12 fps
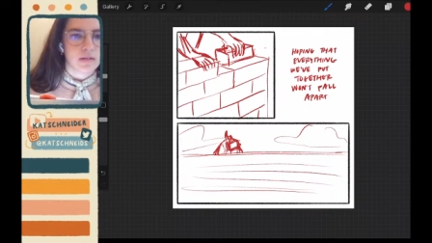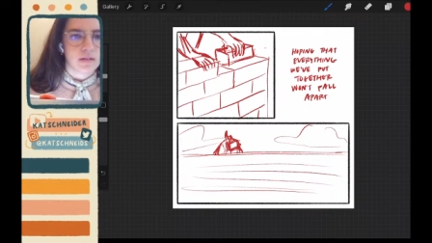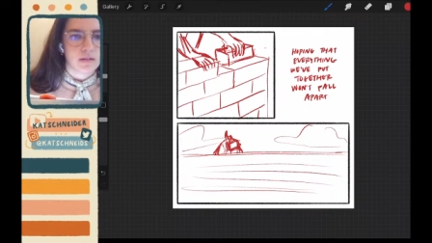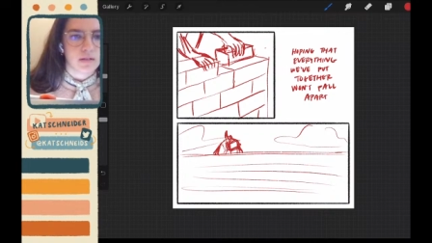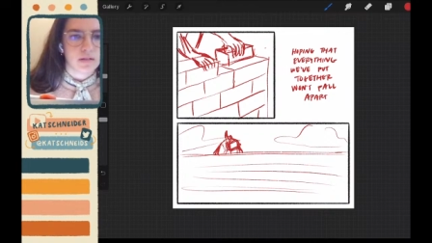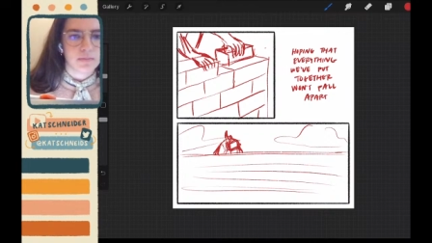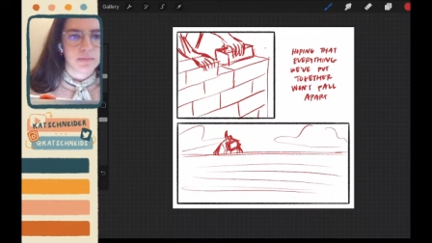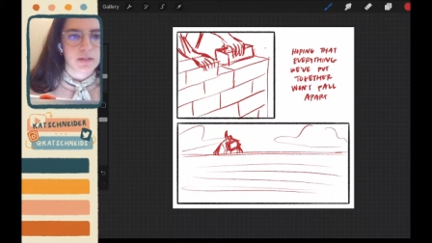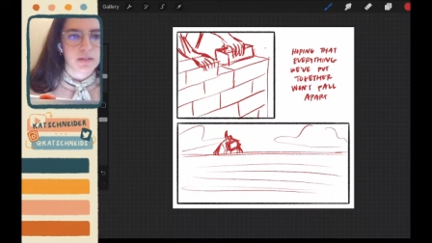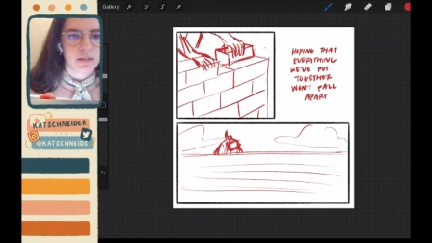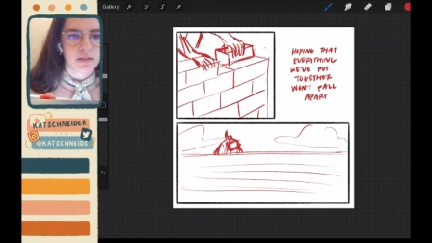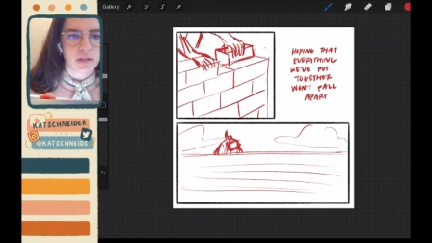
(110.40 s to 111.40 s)
I'm
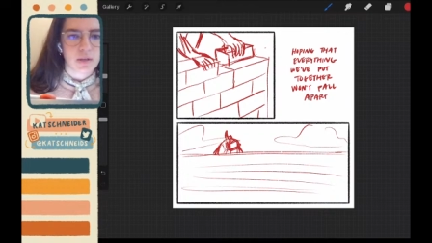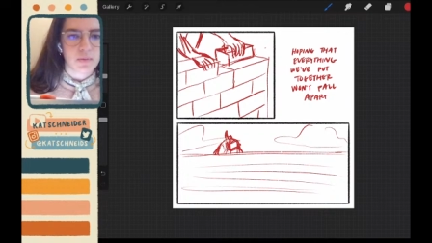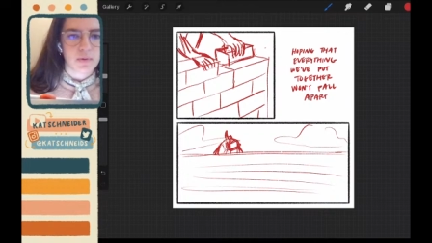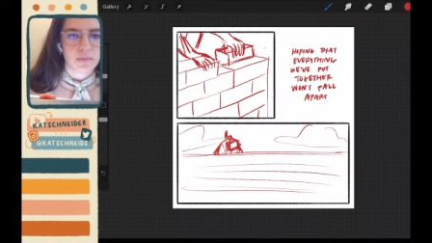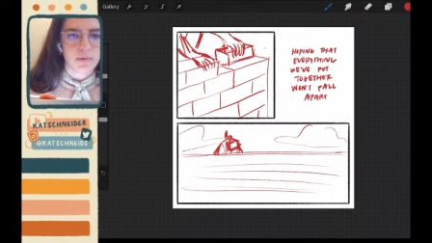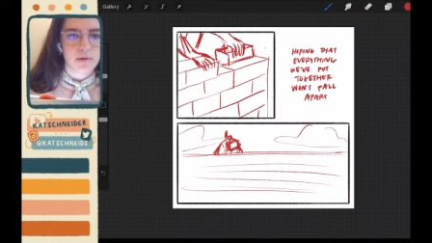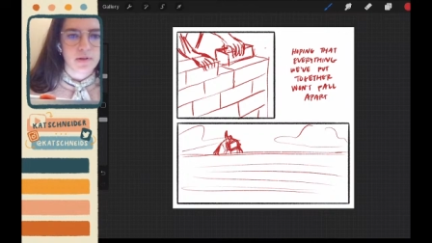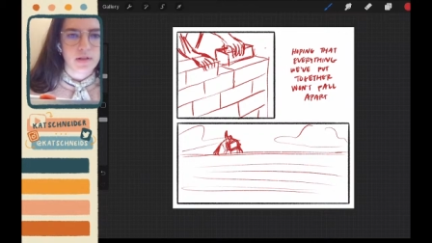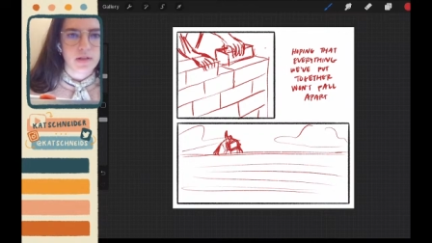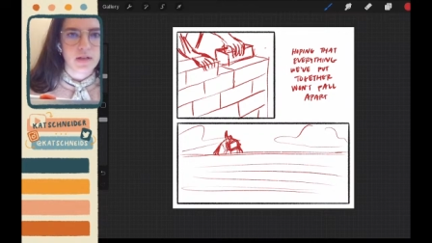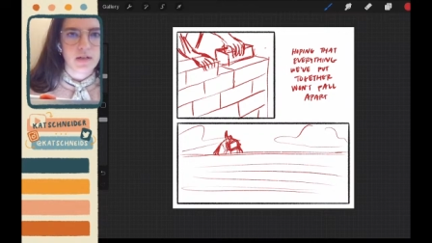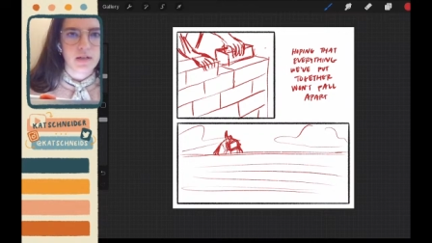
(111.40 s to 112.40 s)
just gonna try one more
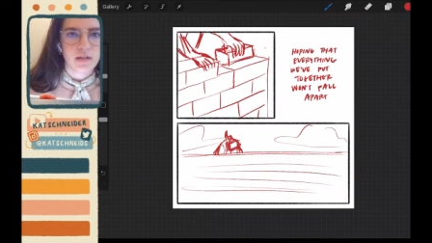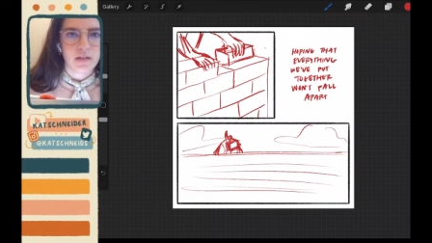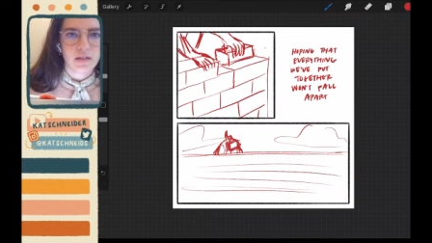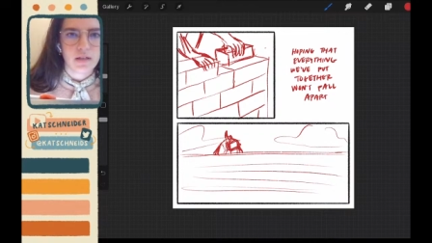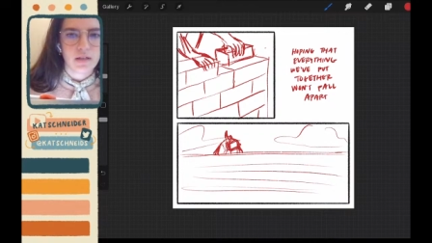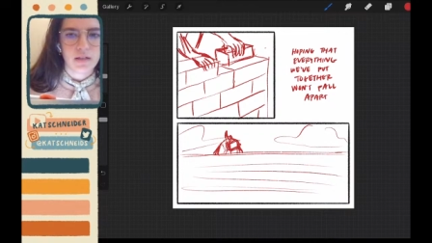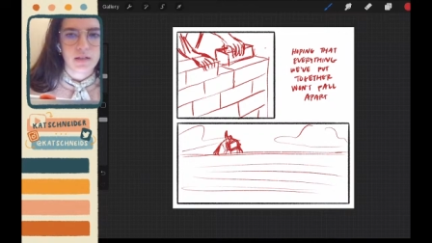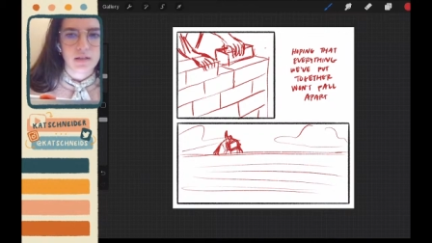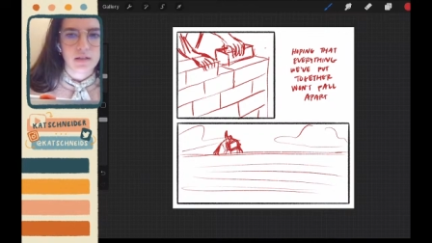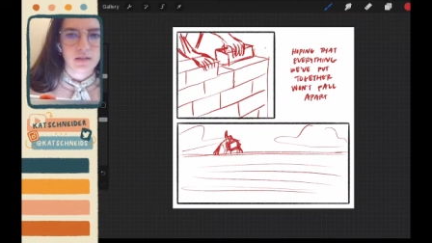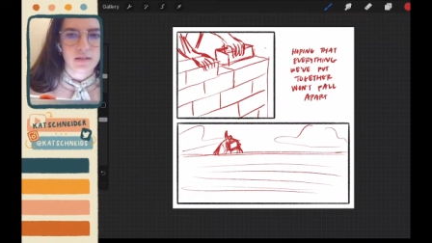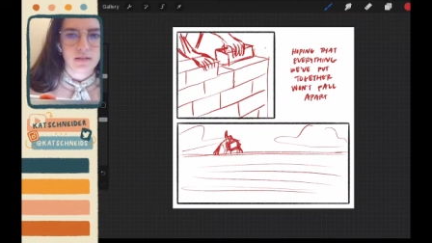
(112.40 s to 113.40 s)
thing.